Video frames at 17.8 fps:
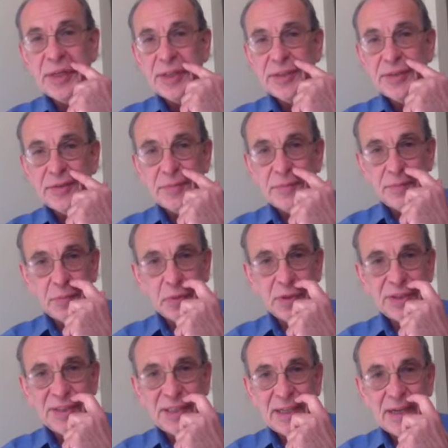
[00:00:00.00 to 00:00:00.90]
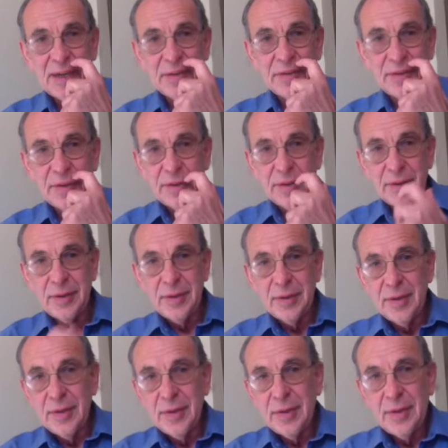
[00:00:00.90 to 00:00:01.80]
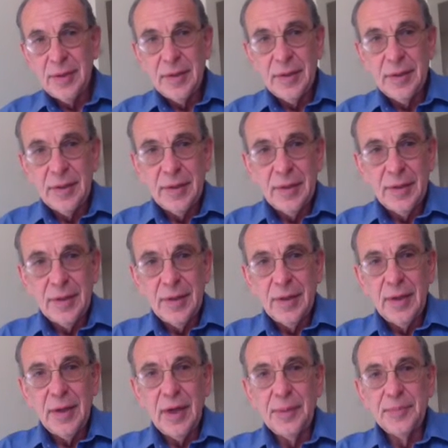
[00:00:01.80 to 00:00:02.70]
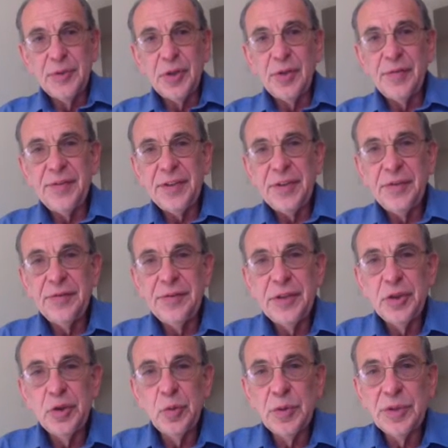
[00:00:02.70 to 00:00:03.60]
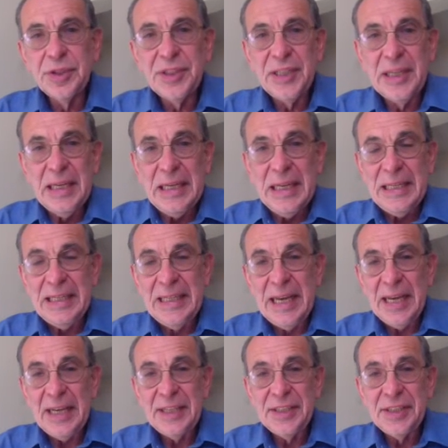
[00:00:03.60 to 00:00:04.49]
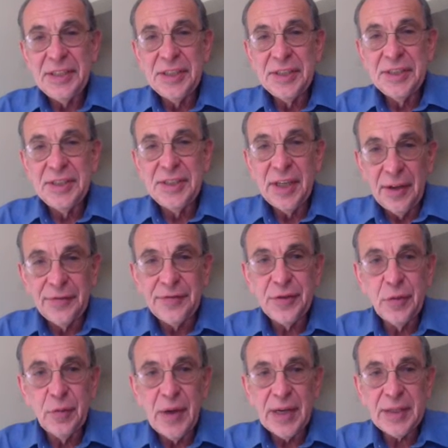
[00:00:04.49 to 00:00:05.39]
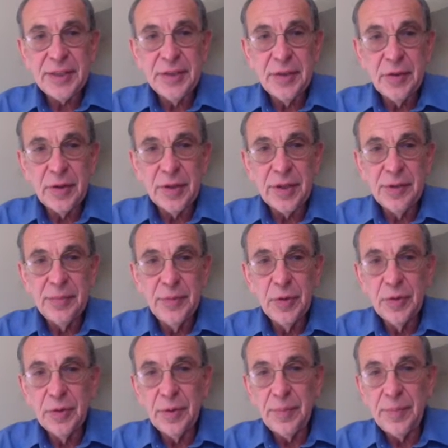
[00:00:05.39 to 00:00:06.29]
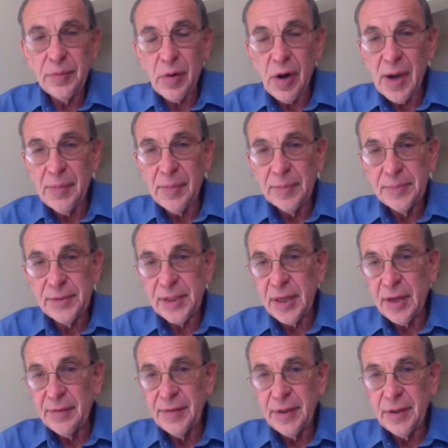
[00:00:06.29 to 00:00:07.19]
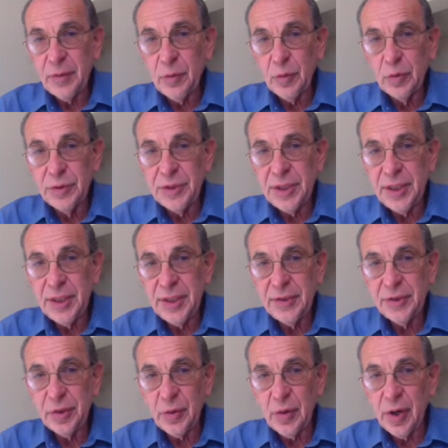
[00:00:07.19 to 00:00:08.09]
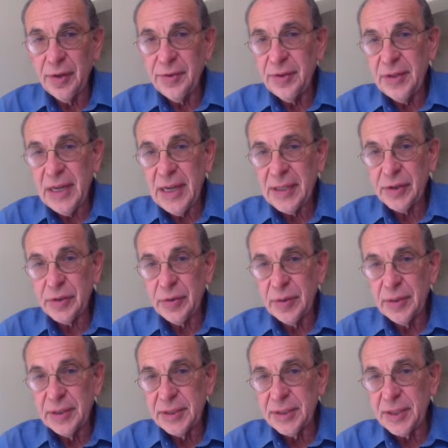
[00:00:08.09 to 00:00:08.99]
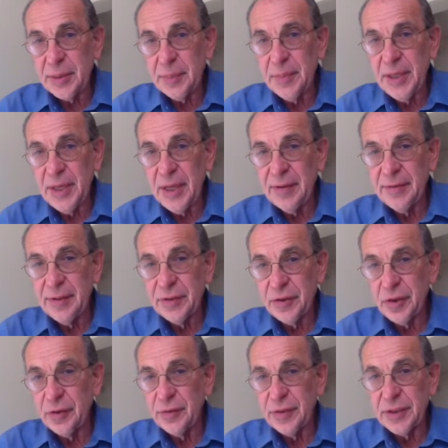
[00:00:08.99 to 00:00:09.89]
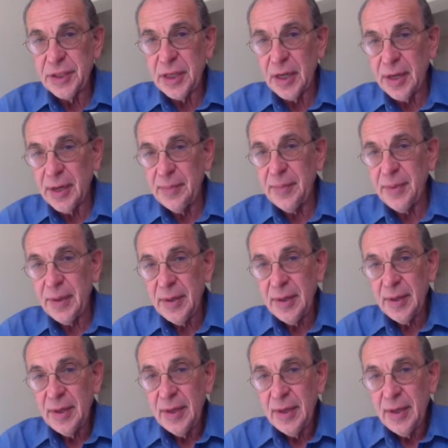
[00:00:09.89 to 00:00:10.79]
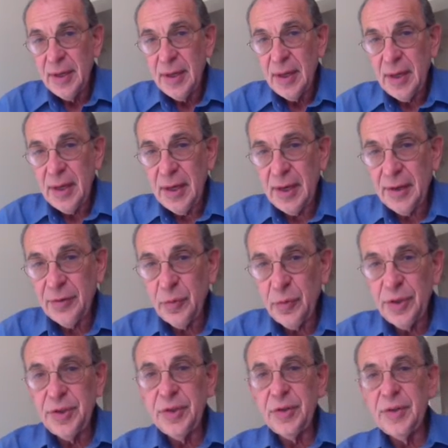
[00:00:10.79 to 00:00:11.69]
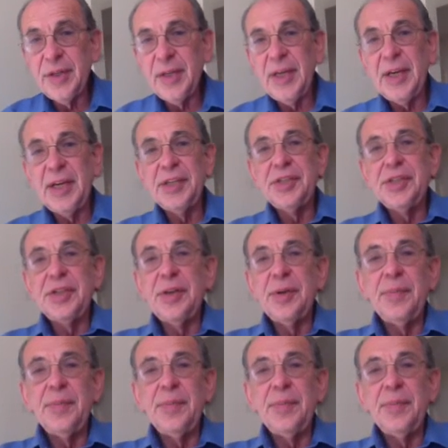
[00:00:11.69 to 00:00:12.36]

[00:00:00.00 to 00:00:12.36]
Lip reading: I pointed out. Observe individuals engaged in self-directed or communal problem-solving routines or other naturalistic behaviors over time, as when you're engaged in a